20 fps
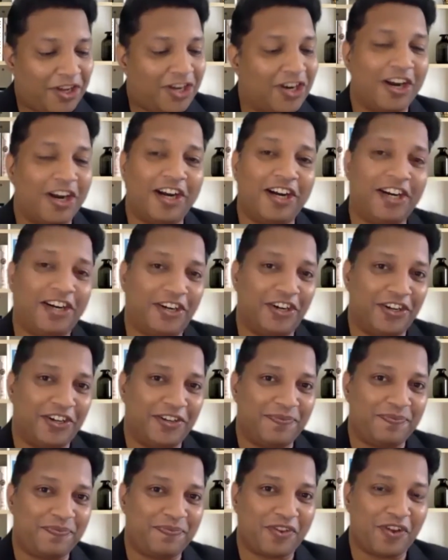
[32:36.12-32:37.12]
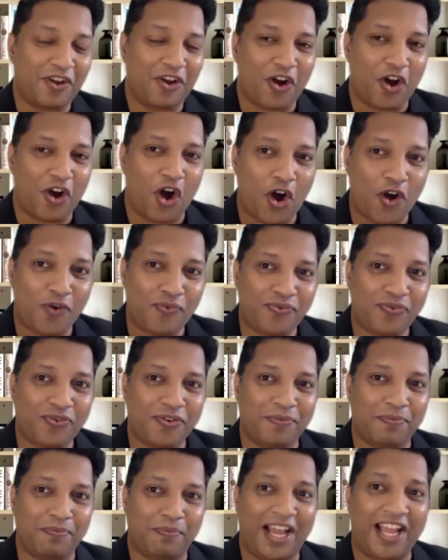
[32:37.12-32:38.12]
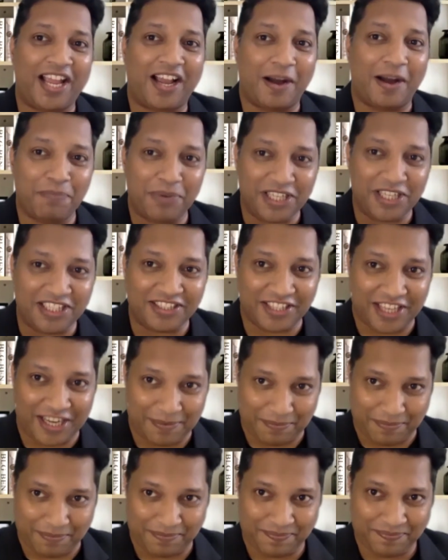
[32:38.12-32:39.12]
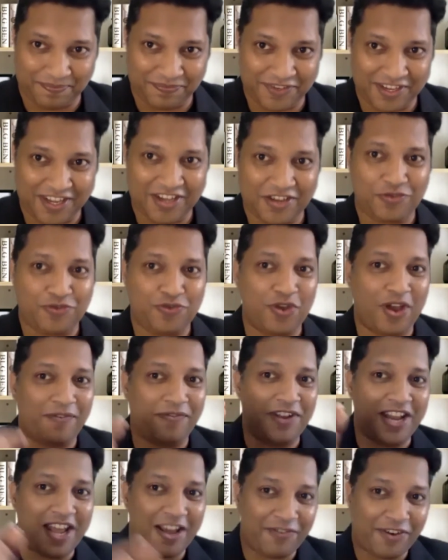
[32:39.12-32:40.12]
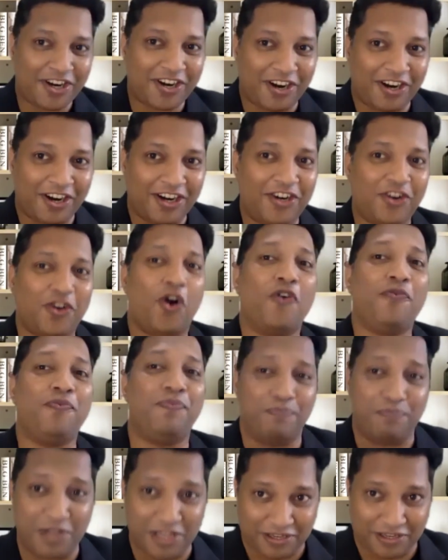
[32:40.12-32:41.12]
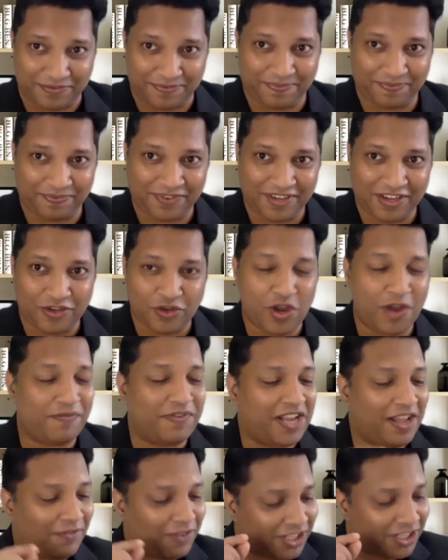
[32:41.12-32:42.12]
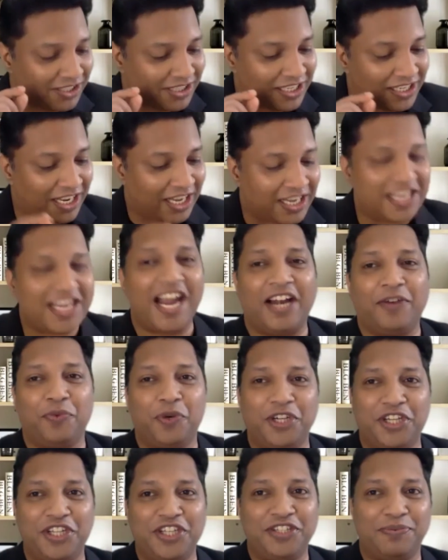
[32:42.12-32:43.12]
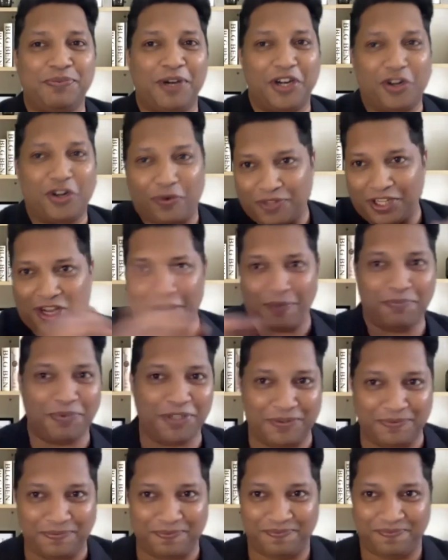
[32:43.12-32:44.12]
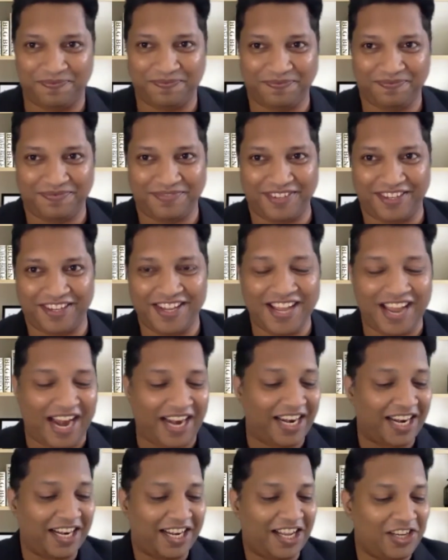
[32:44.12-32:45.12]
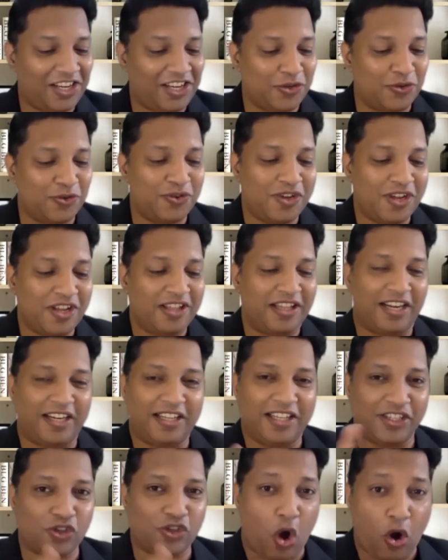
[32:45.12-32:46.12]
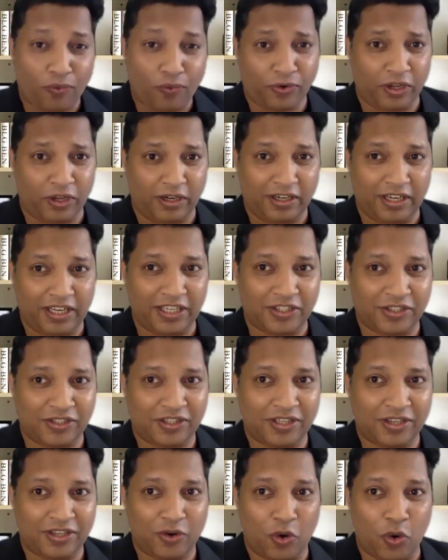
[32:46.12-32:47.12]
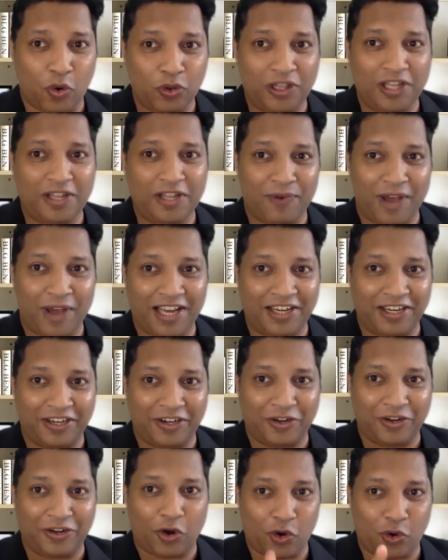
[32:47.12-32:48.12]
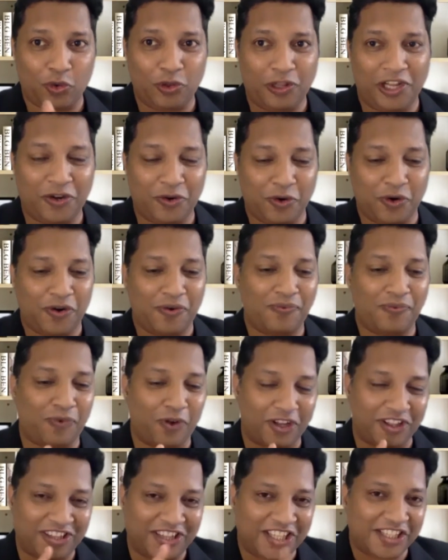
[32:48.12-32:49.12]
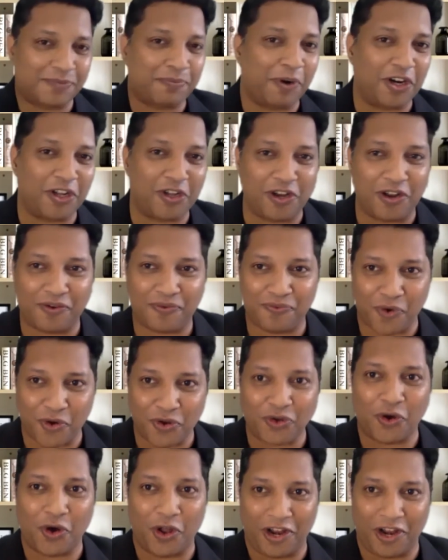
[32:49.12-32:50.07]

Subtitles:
heard of my company's name. You have never heard of me. You have never seen any advertisement of the company. And I tell you that this offer is only valid or only good for this particular phone call.